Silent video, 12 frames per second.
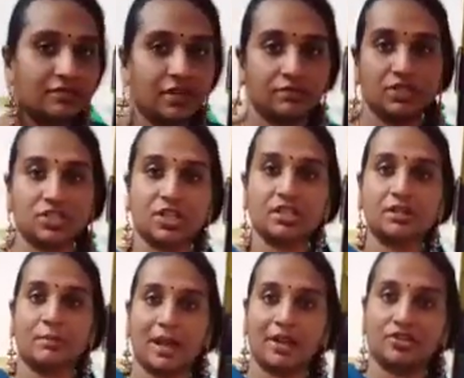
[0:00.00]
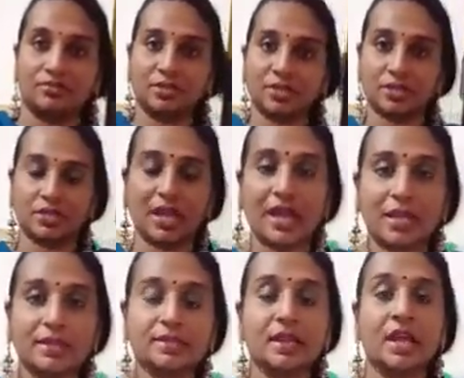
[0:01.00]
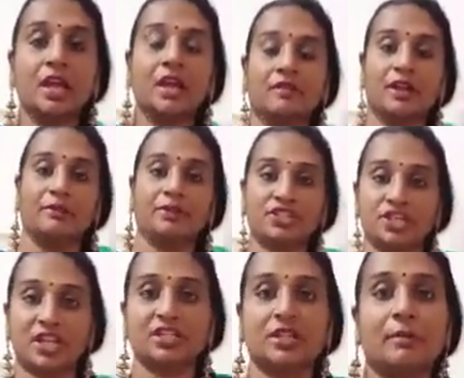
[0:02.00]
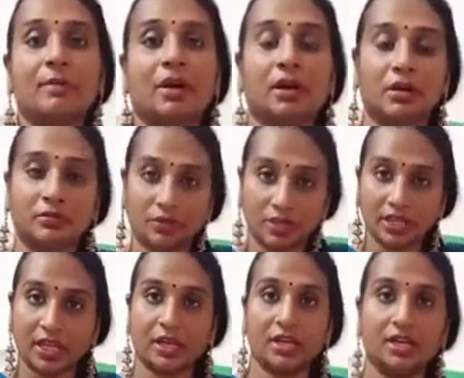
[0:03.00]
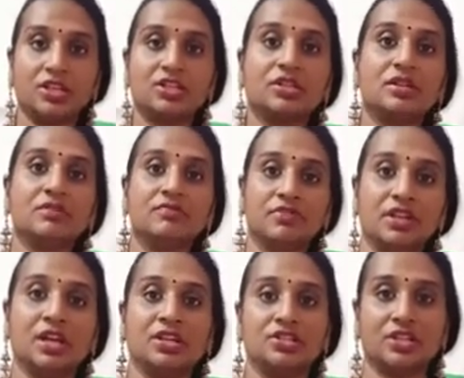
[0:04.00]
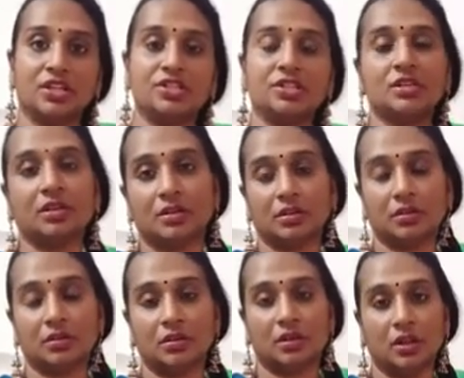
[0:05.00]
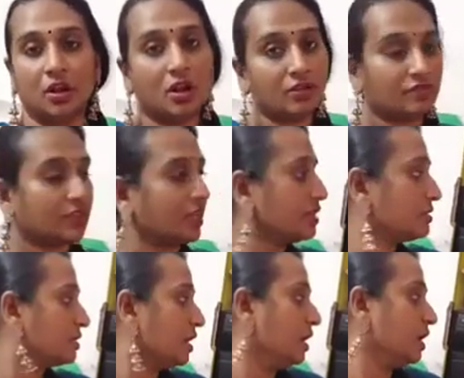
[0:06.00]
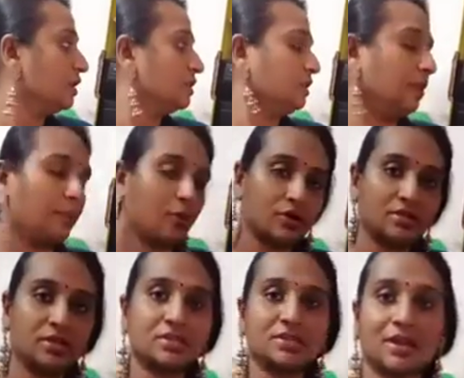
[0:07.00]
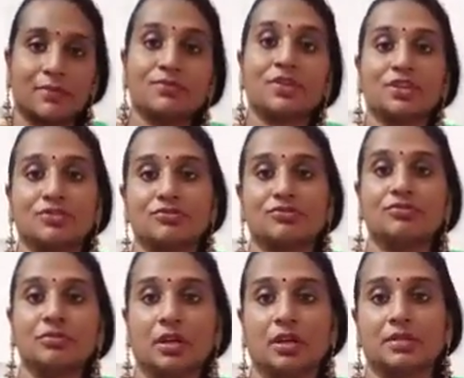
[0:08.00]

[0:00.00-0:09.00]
when we change the management styles, when we change the working condition, we are changing a lot of things. The process comes into a